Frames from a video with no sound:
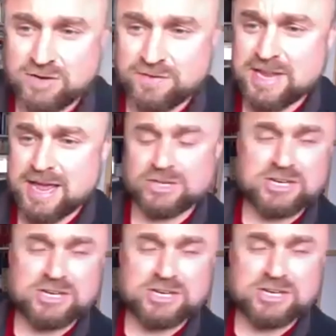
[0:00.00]
of stay and
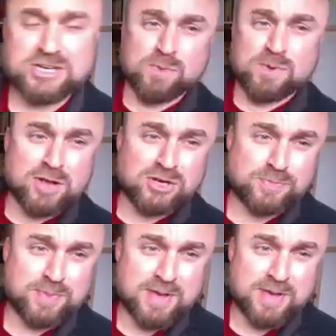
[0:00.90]
chat shit, we might just
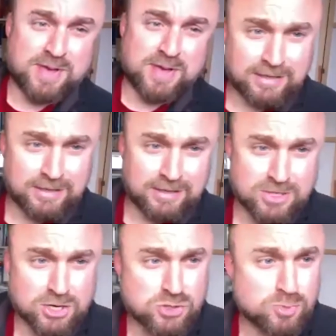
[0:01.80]
be having a little
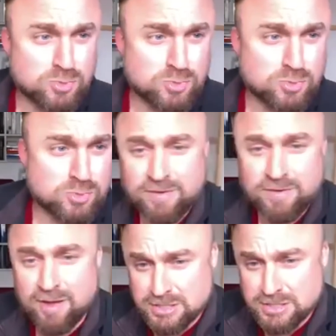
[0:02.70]
social party here for 5
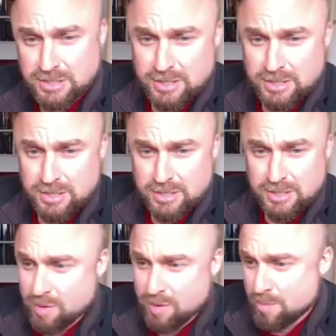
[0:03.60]
minutes, but
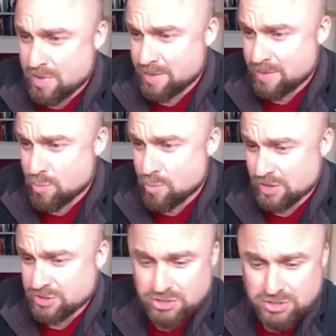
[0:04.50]
there won't be any more
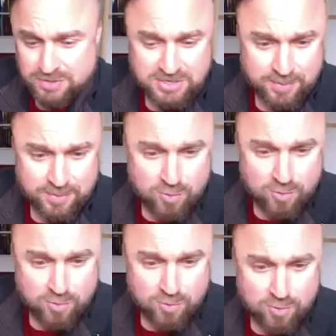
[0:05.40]
questions for Tim or
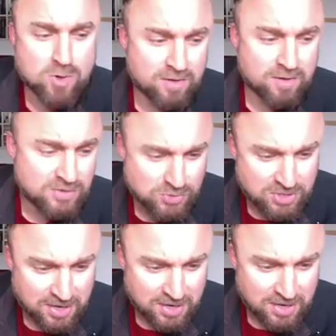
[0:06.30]
breathwork official
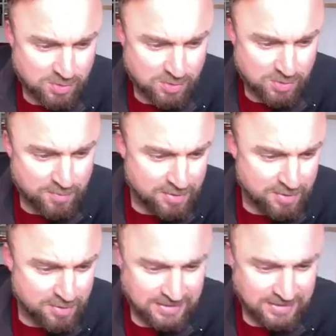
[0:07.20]
stuff, so you won't
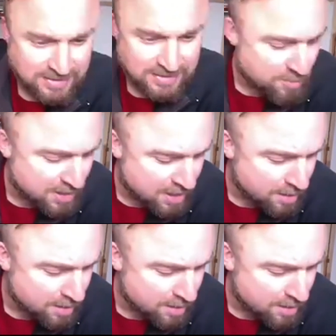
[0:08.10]
be